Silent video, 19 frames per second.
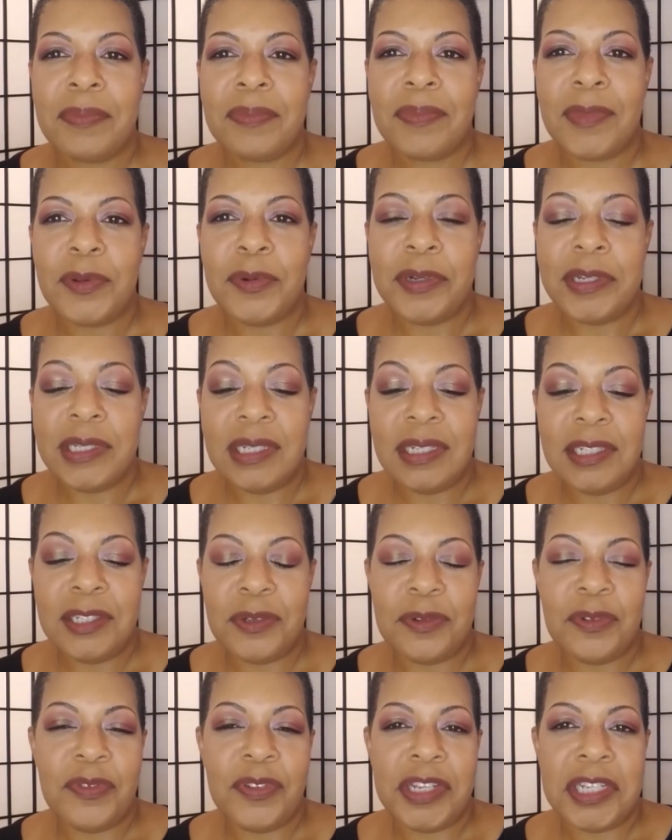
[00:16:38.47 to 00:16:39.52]
or attention
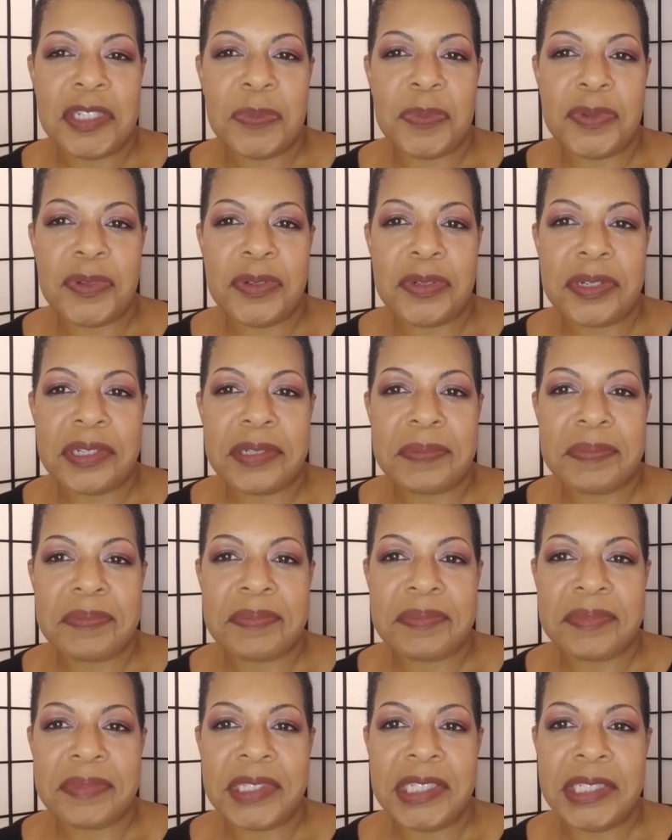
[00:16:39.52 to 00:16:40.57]
on Facebook?
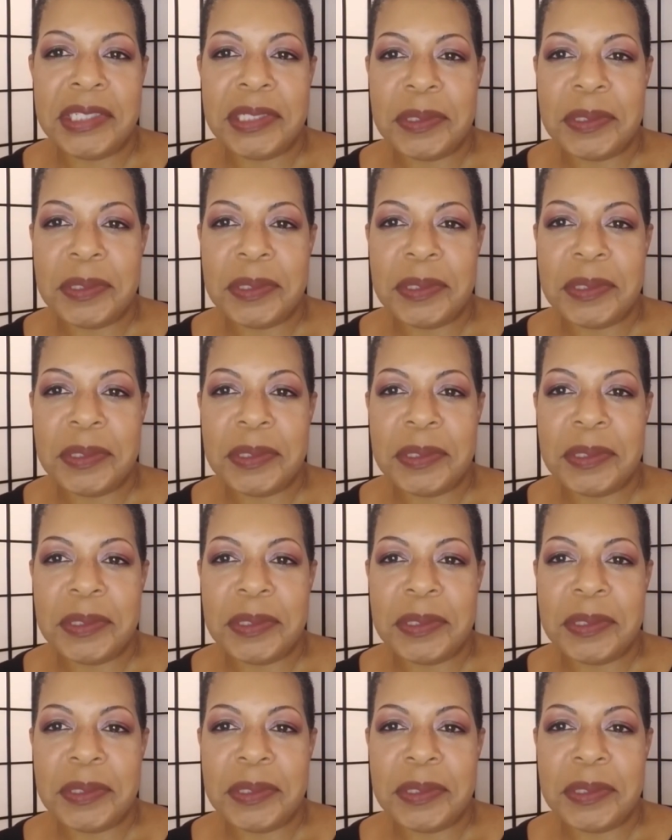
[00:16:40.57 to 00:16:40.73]
And